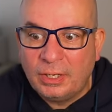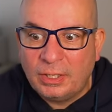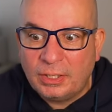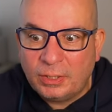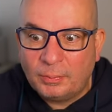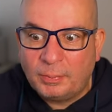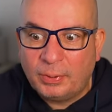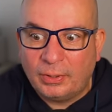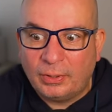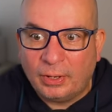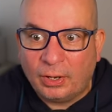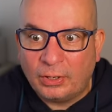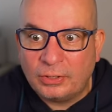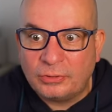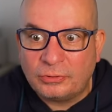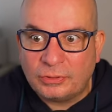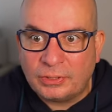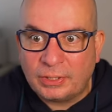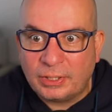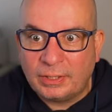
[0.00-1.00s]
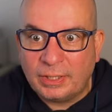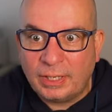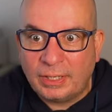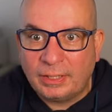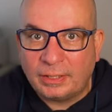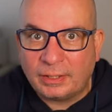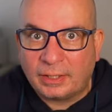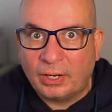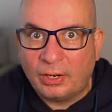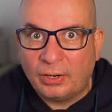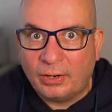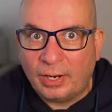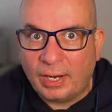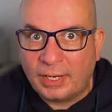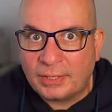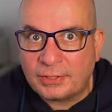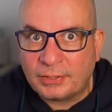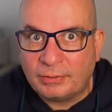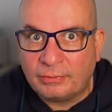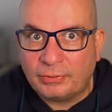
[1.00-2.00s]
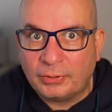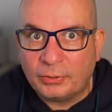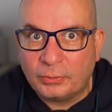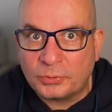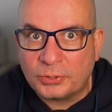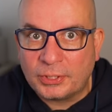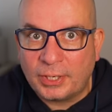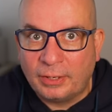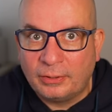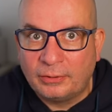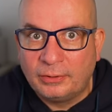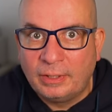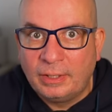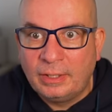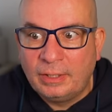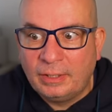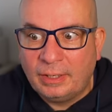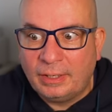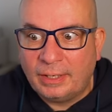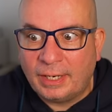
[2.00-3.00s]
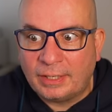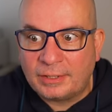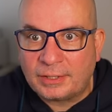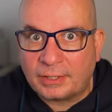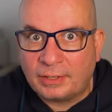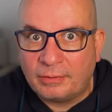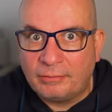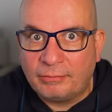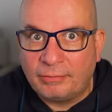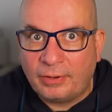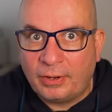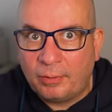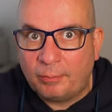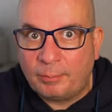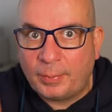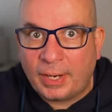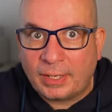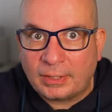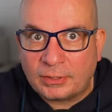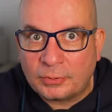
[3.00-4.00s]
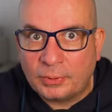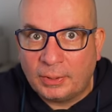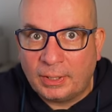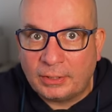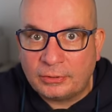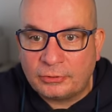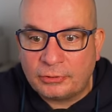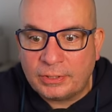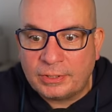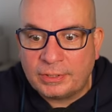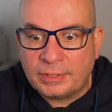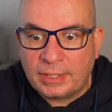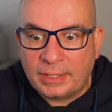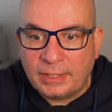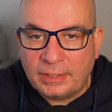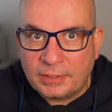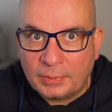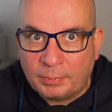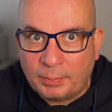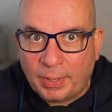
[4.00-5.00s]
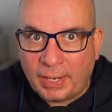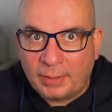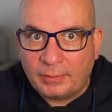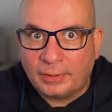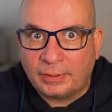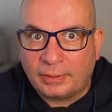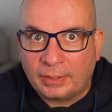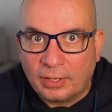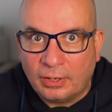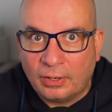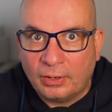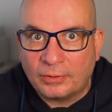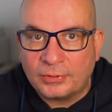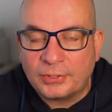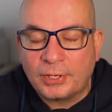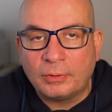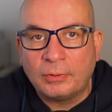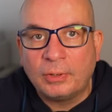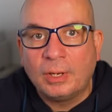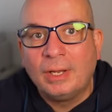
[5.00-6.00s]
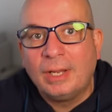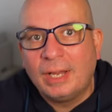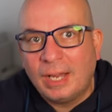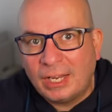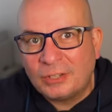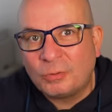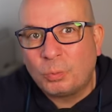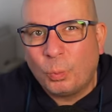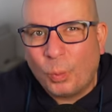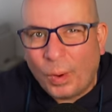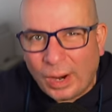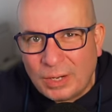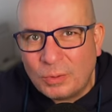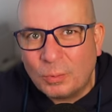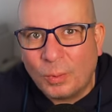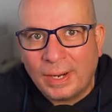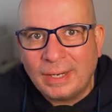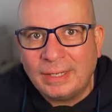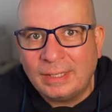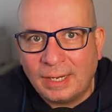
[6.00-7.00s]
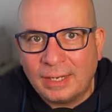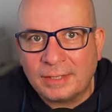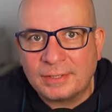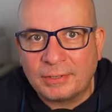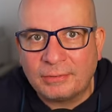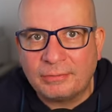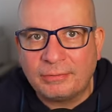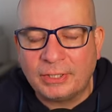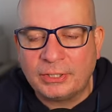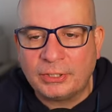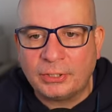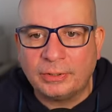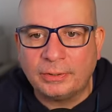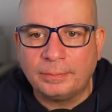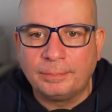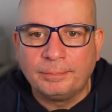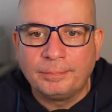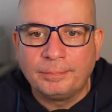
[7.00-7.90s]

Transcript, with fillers: You put hydrogen in the car as the fuel cell, and it has to convert back to electricity to power the car. So it's way, way less efficient,